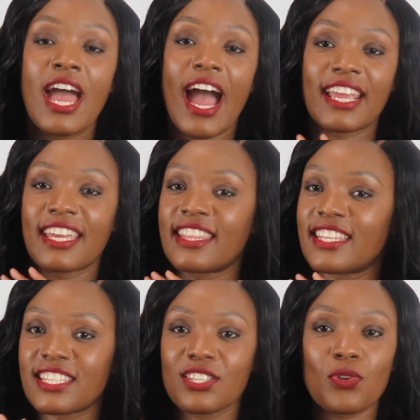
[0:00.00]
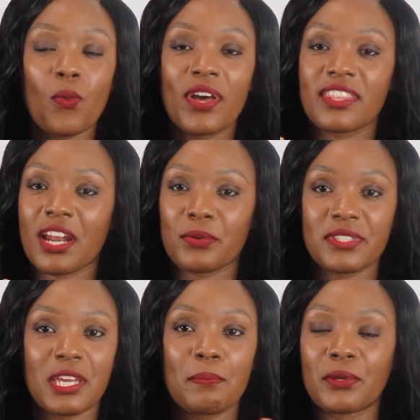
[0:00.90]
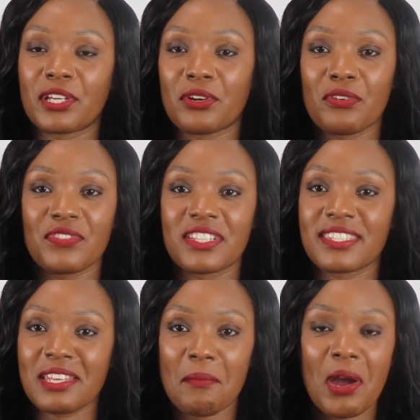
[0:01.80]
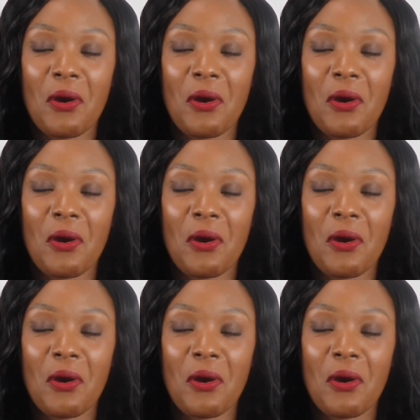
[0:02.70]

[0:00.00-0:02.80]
Again, this is not one that I would say pull it off in summer